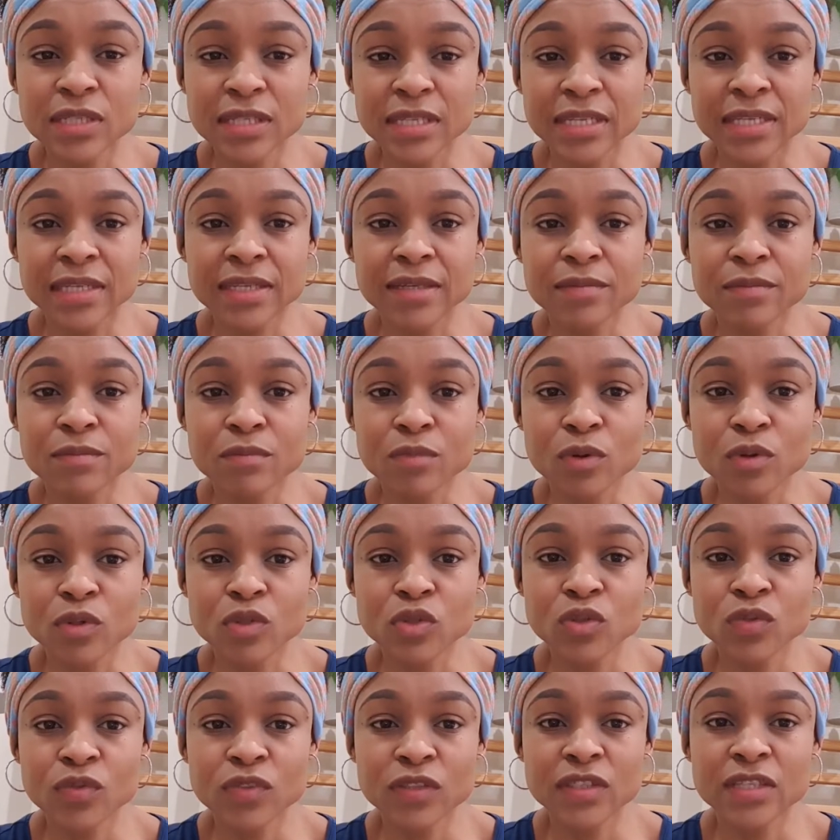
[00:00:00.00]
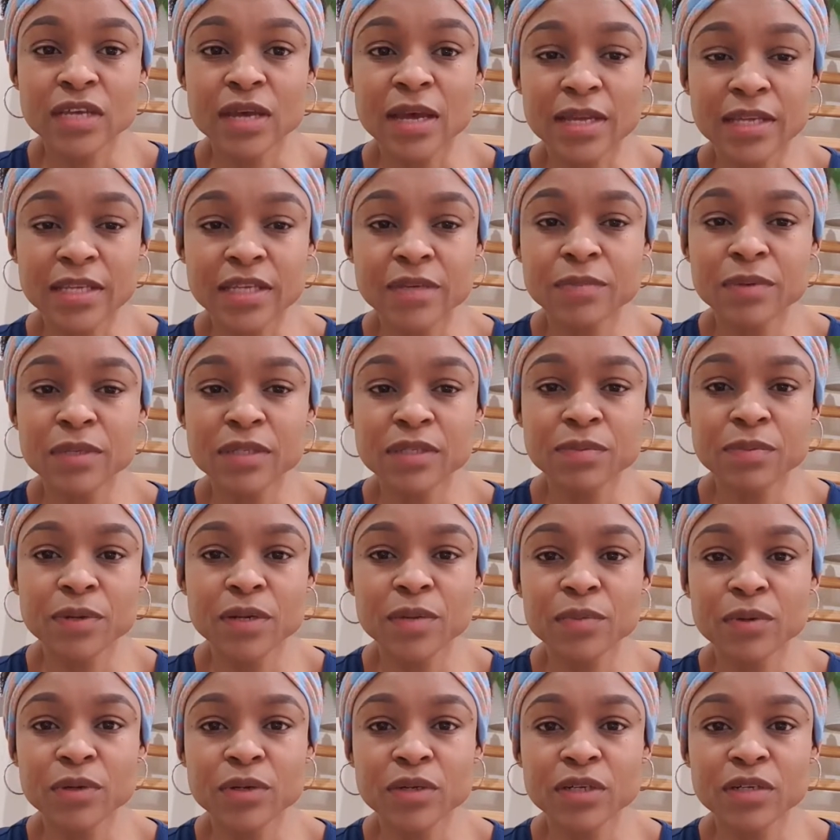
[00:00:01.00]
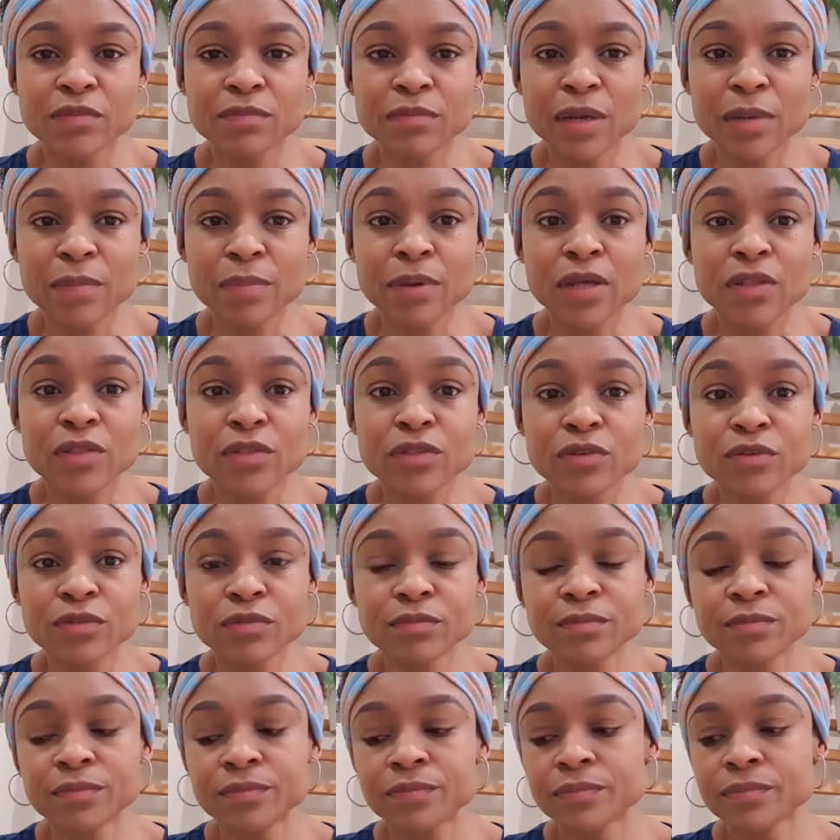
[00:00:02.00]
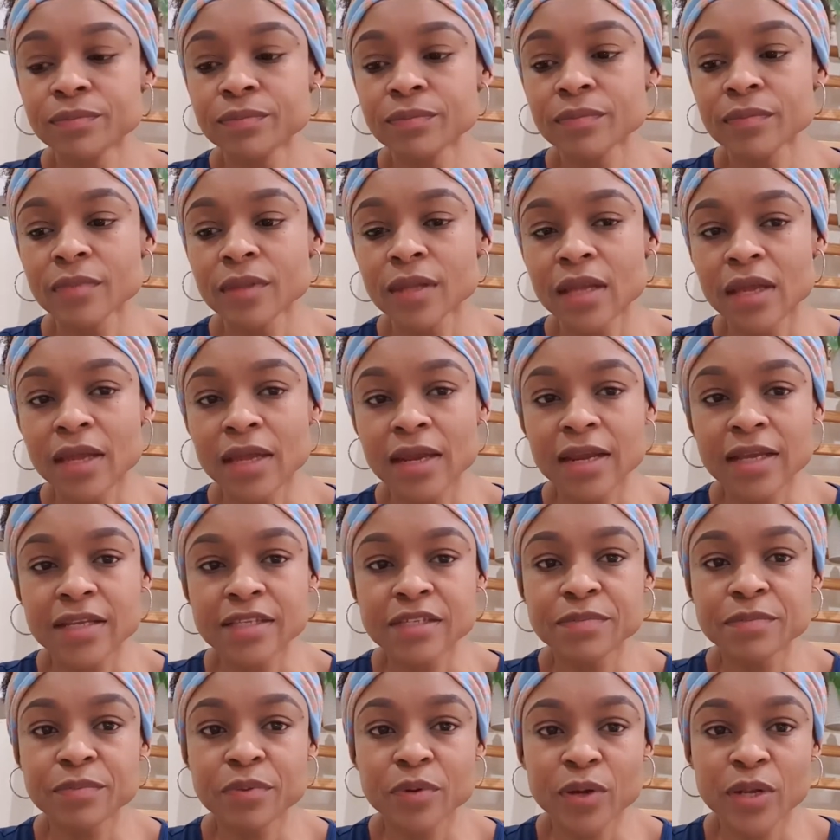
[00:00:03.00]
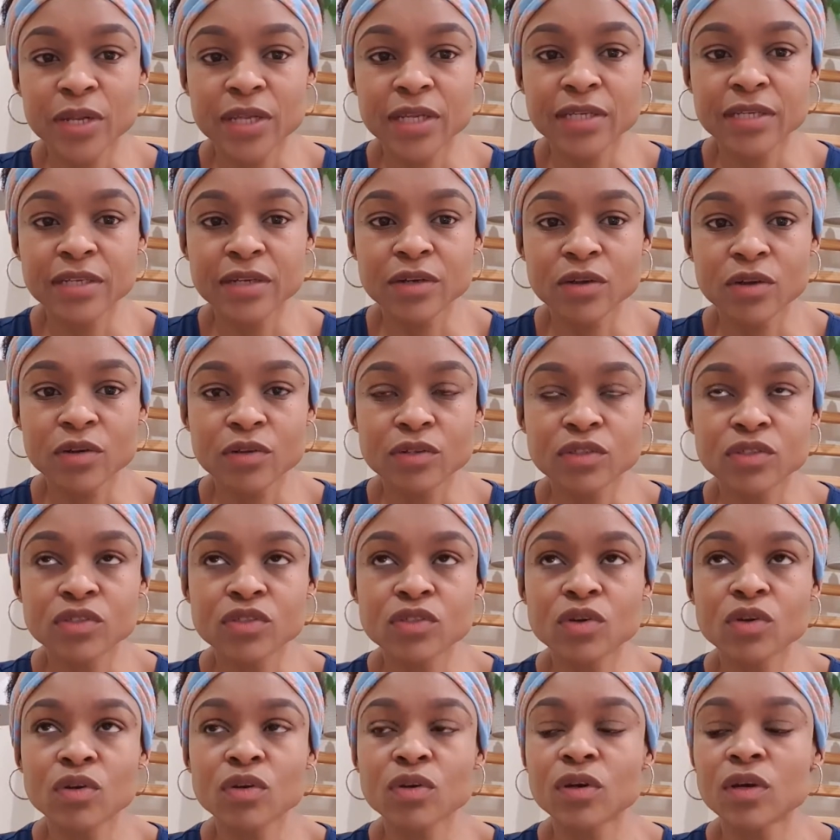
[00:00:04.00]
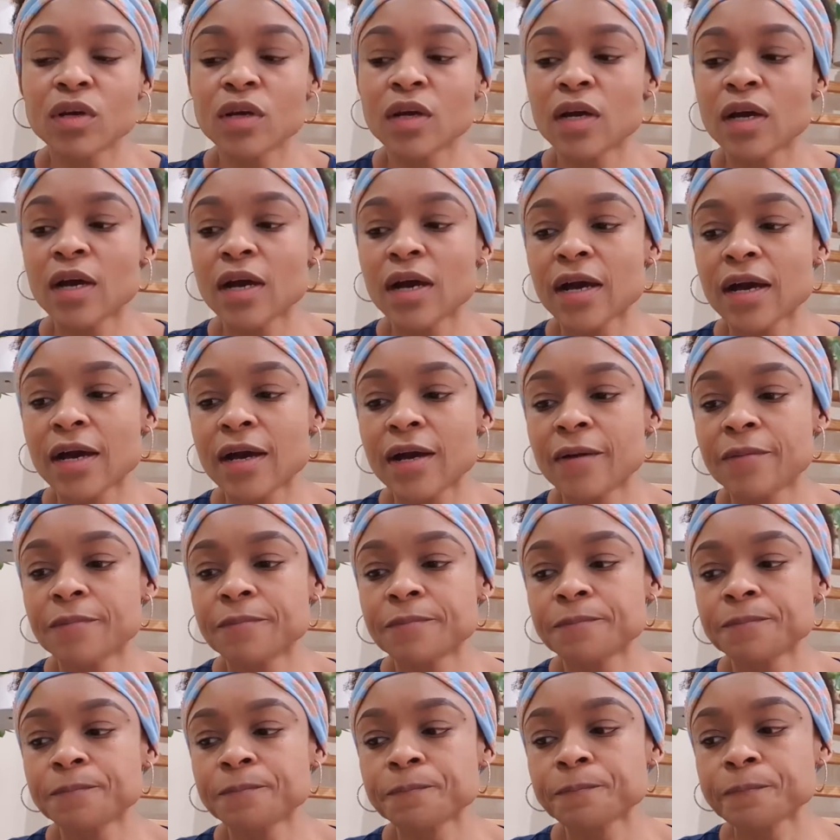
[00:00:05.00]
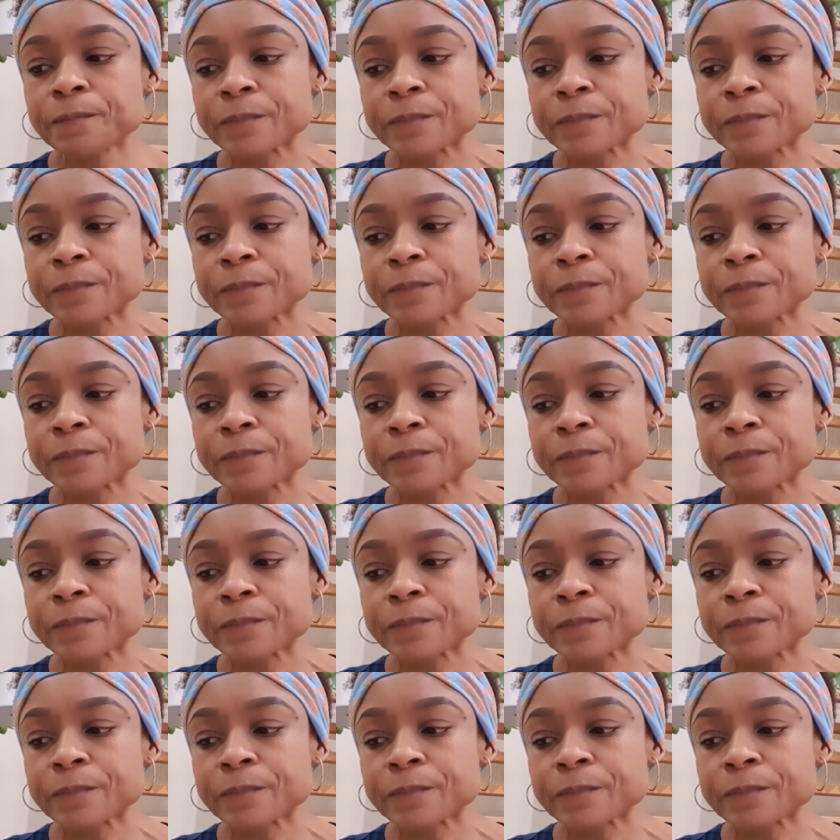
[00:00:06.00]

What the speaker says: of the time I keep a spray bottle in my bathroom and I spray it a lot. So I